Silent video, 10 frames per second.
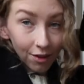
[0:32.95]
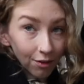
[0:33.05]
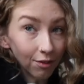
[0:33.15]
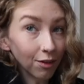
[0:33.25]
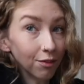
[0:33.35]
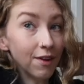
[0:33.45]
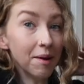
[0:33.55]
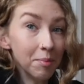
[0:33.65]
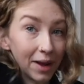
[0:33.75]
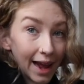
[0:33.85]
Got
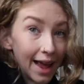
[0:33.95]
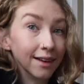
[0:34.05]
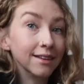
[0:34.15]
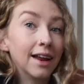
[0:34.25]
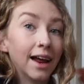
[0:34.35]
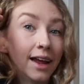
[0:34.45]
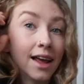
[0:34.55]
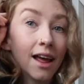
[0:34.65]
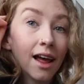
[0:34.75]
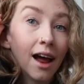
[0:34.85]
very big hair
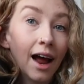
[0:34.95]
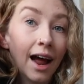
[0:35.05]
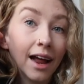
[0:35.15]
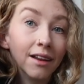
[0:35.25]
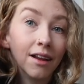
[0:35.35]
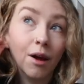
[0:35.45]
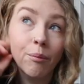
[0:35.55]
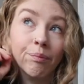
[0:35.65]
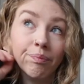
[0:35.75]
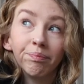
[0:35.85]
today, and um